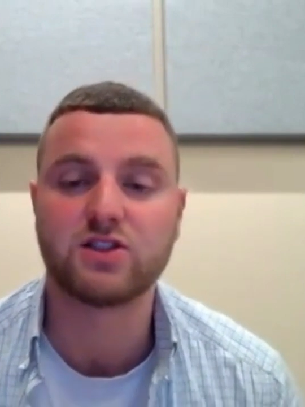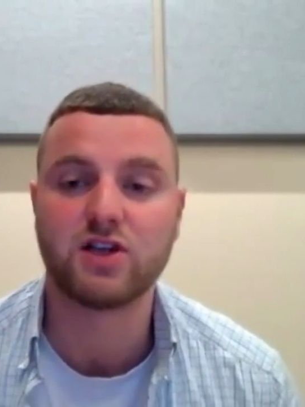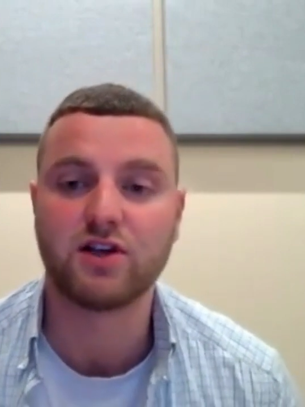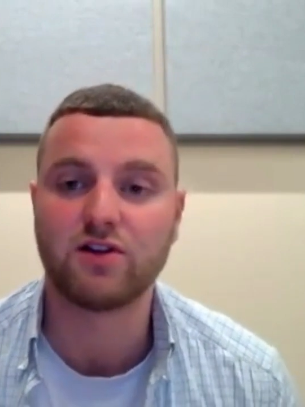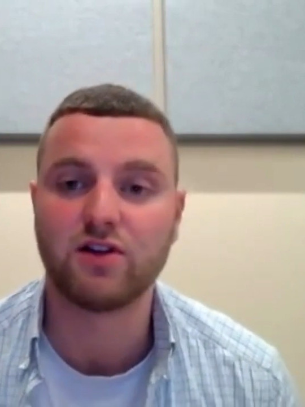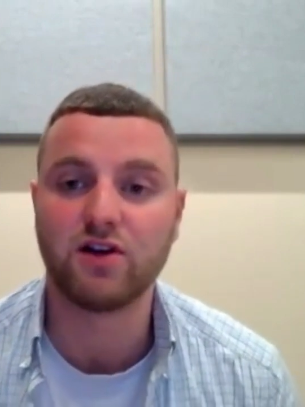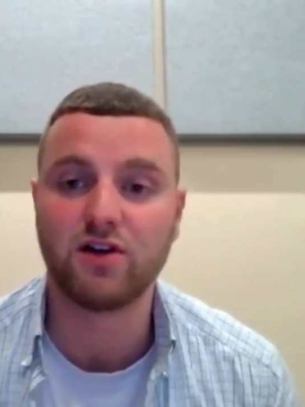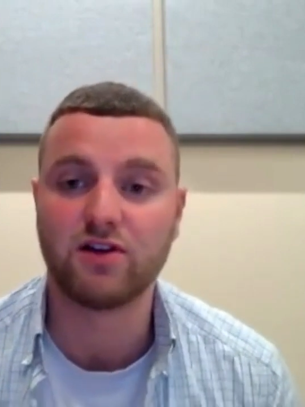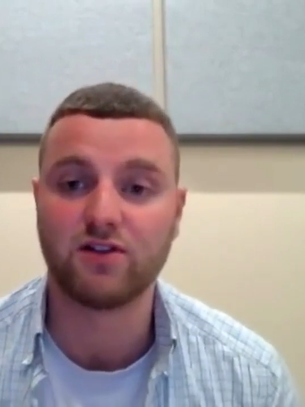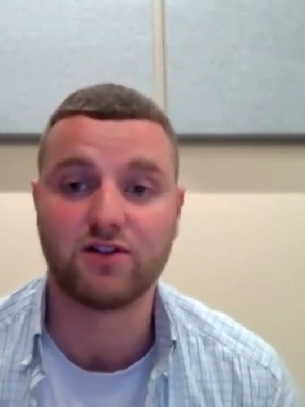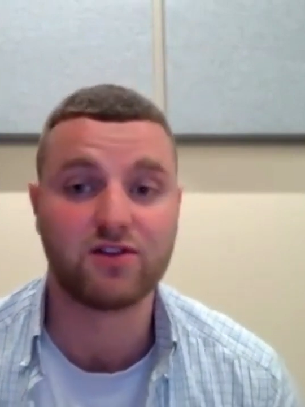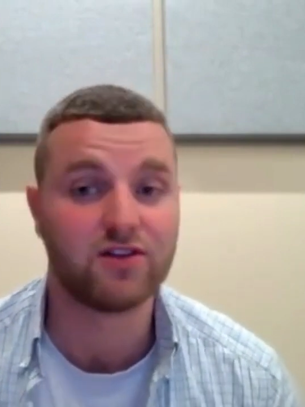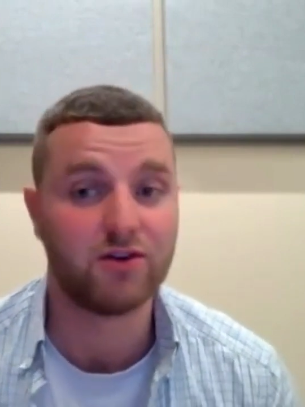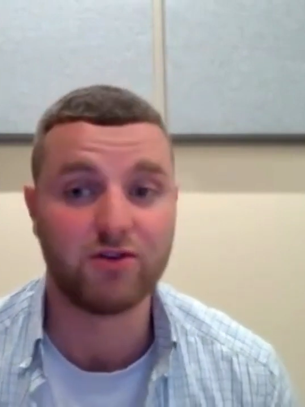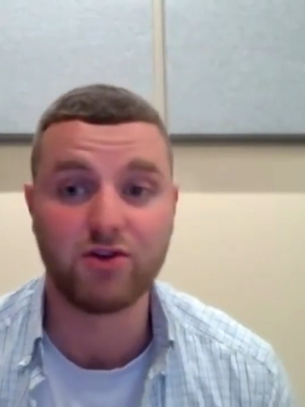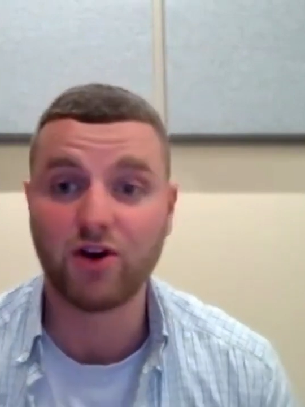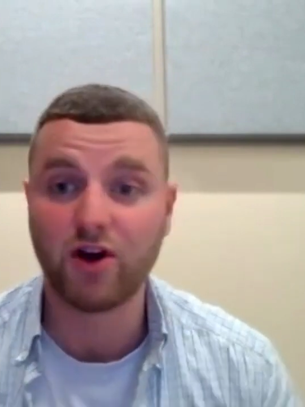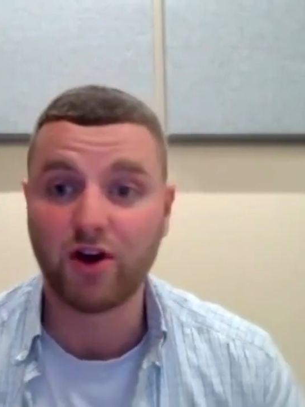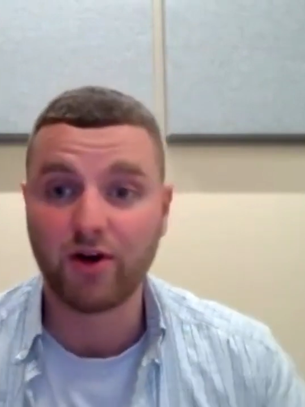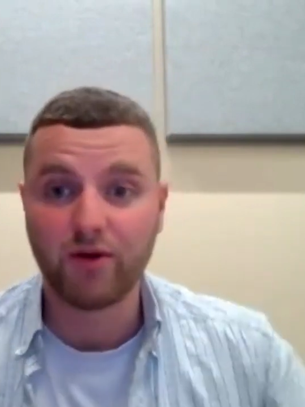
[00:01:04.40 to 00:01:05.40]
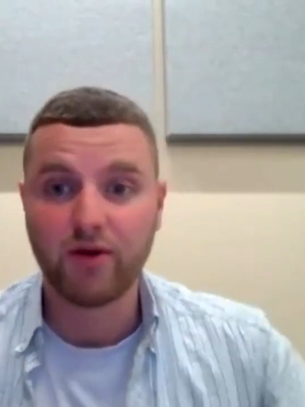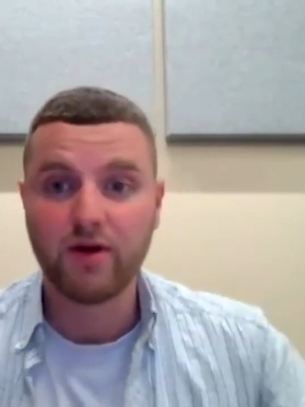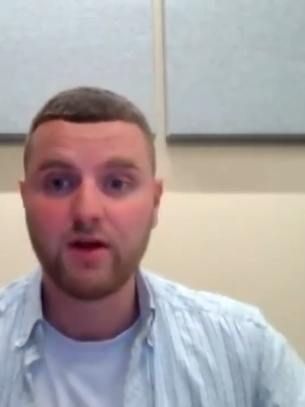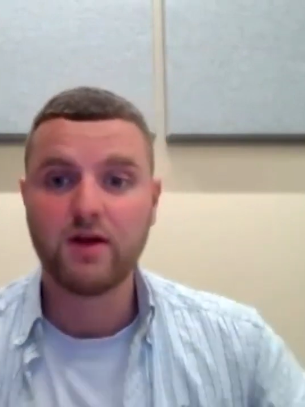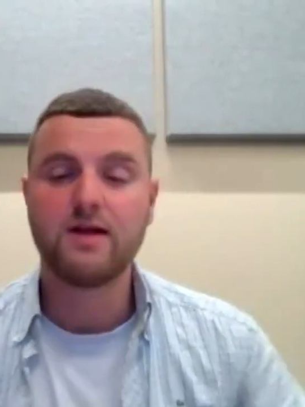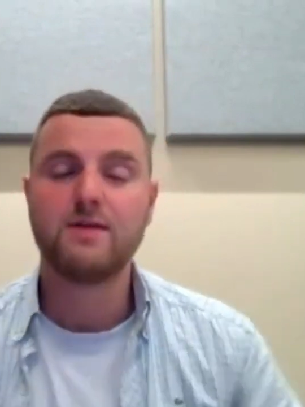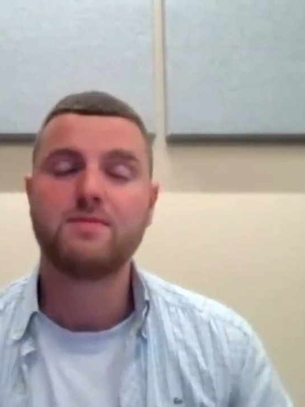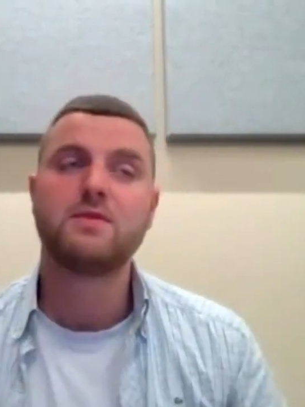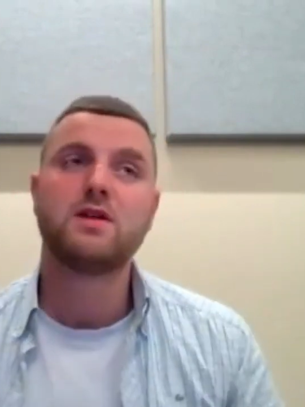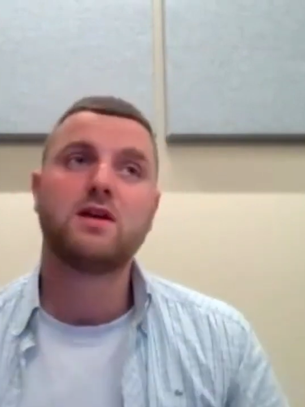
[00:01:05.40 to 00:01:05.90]
Sunderland. So, you know,
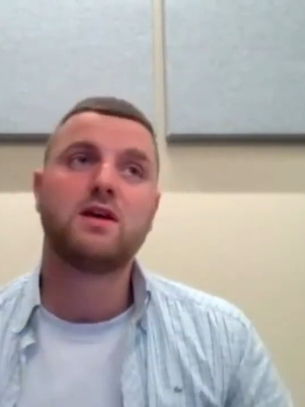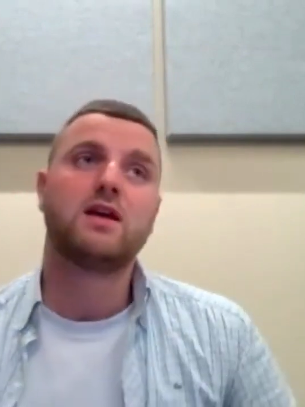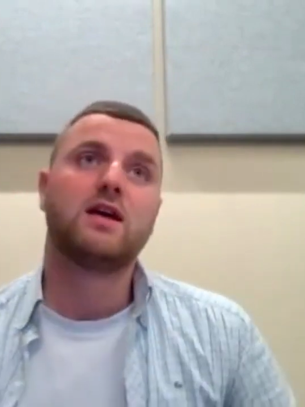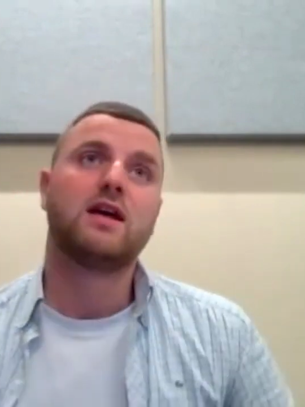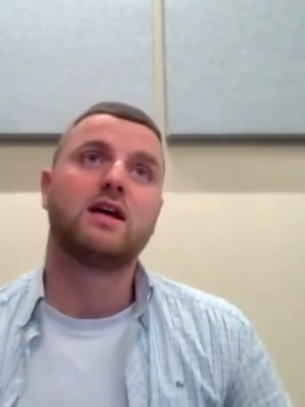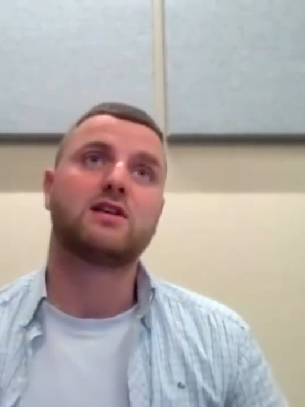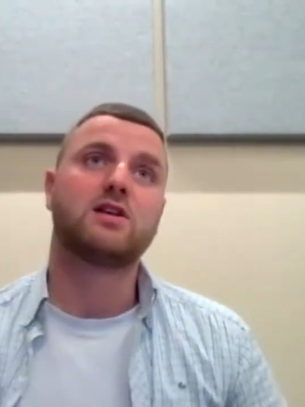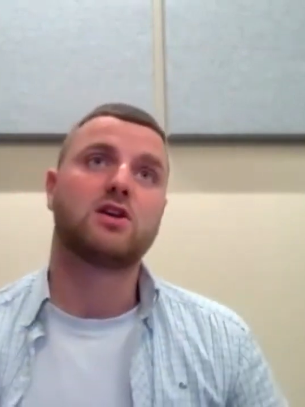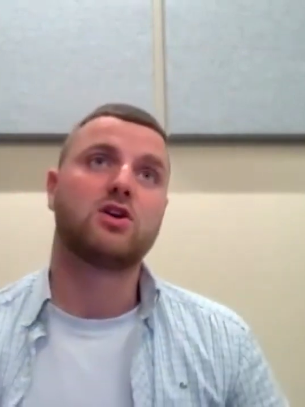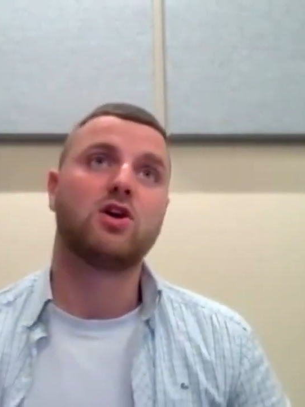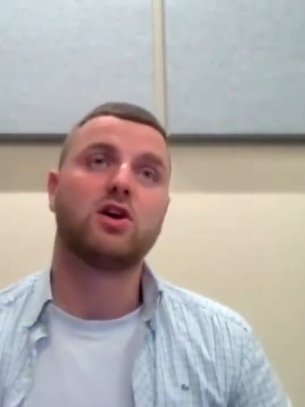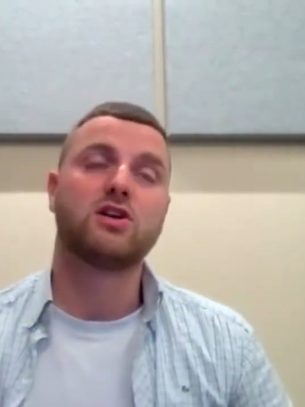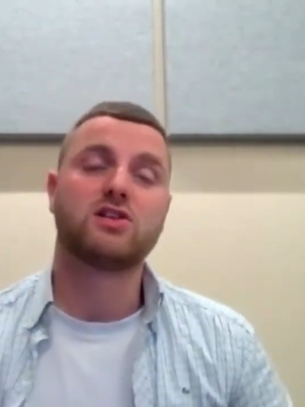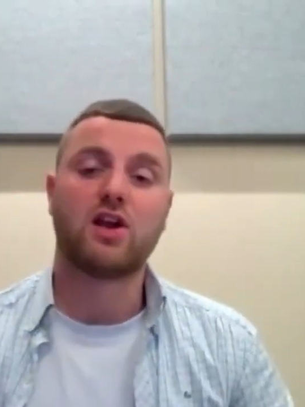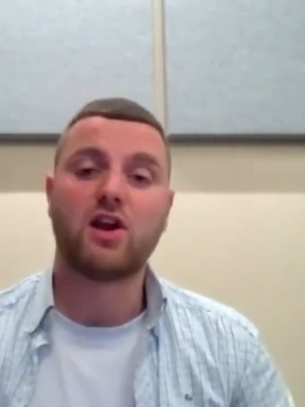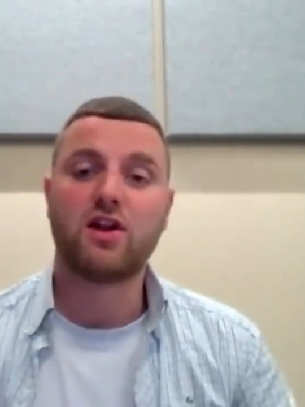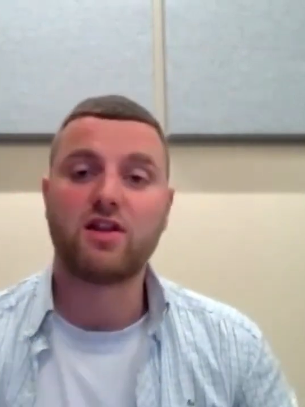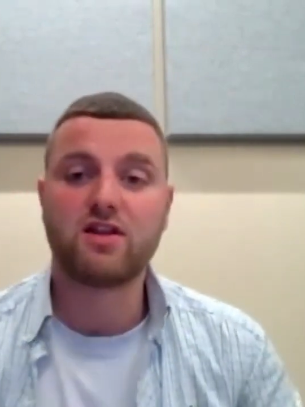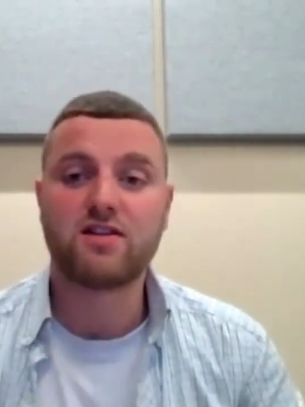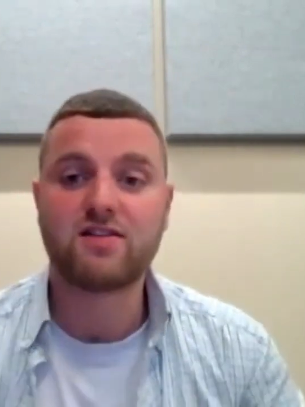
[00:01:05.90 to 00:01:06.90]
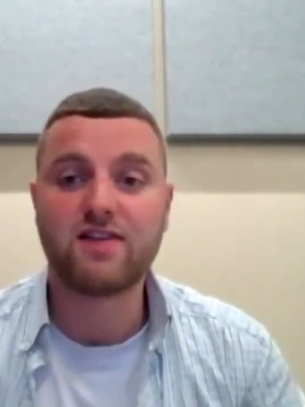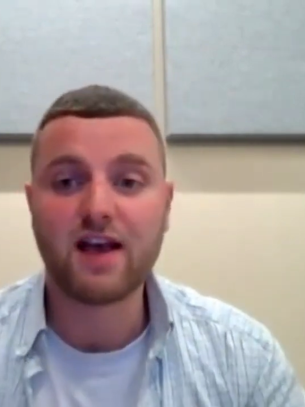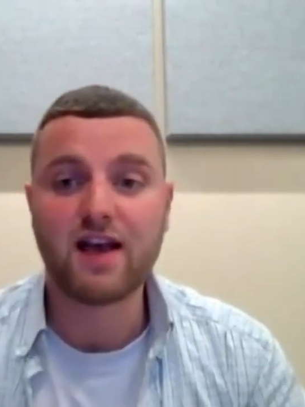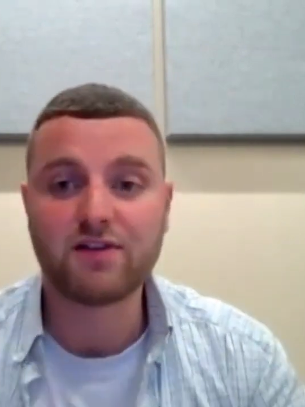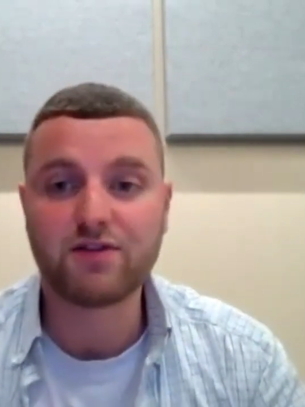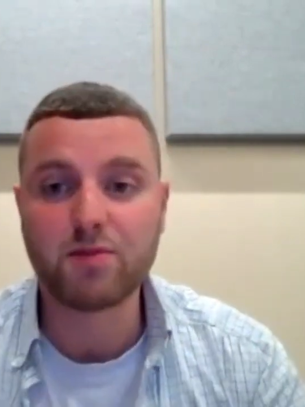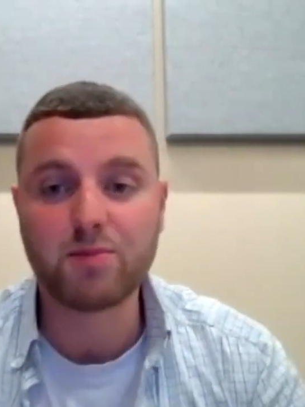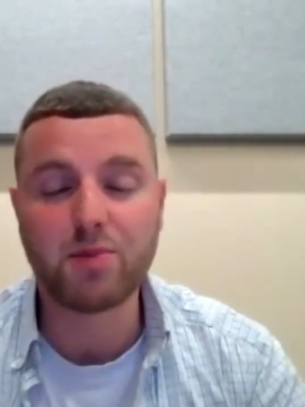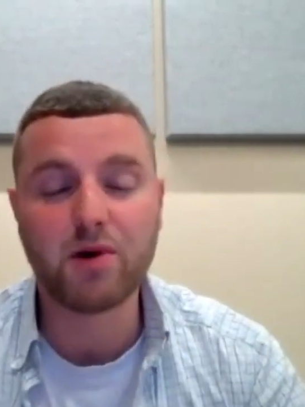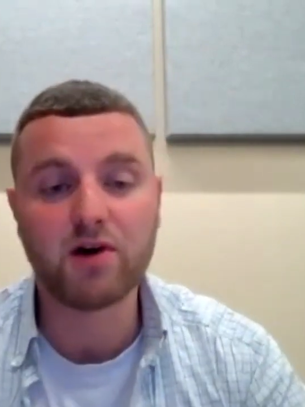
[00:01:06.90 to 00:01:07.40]
it's another
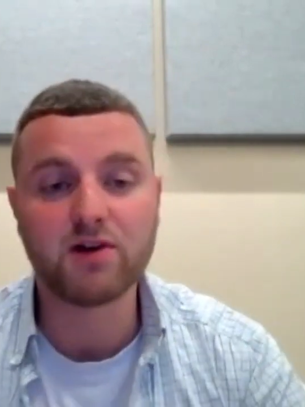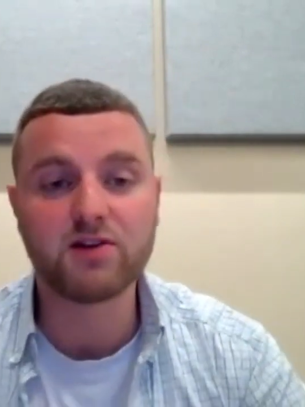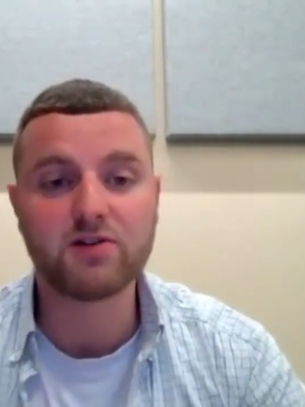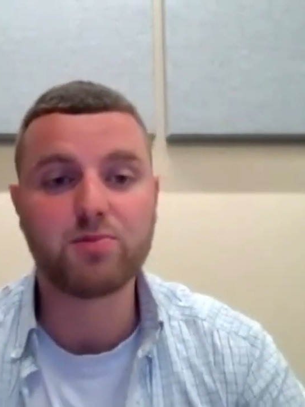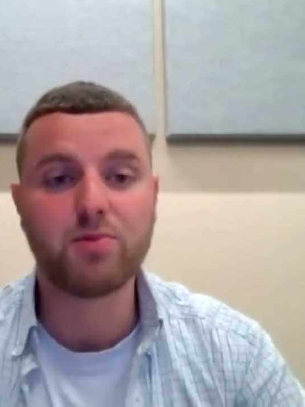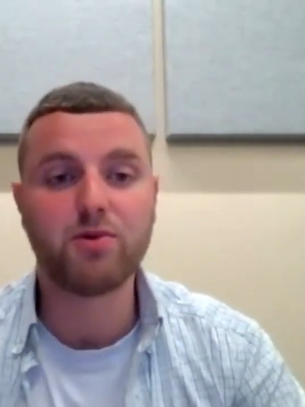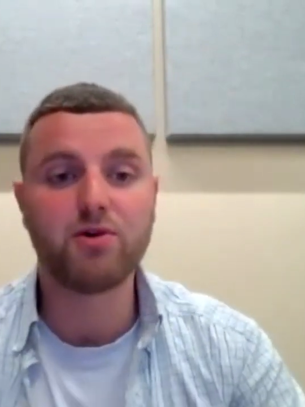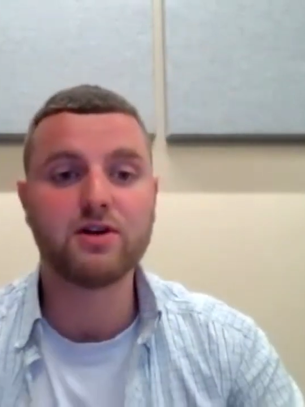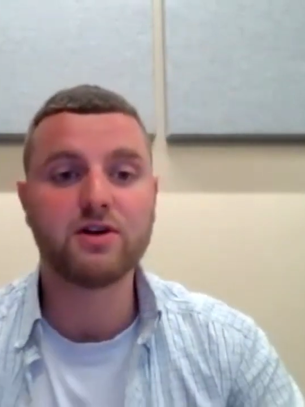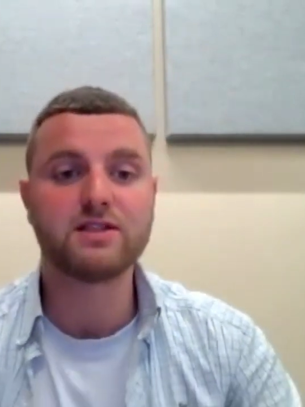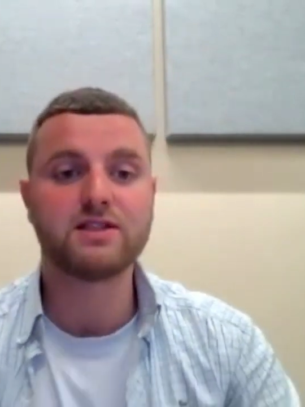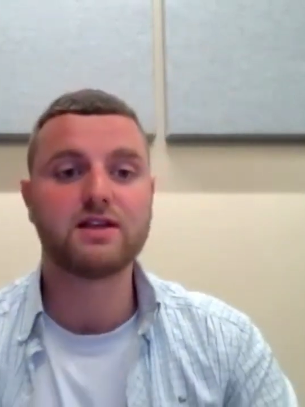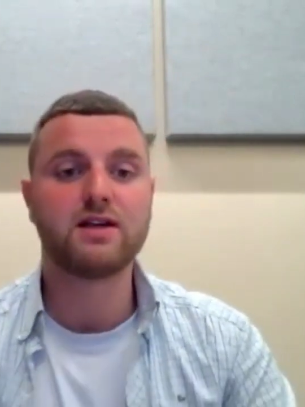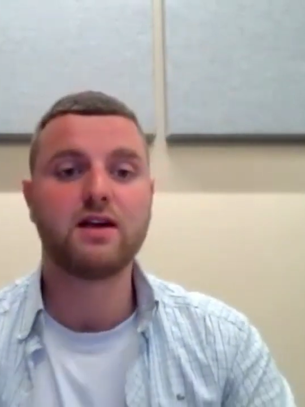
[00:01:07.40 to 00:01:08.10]
test for Barnes boys.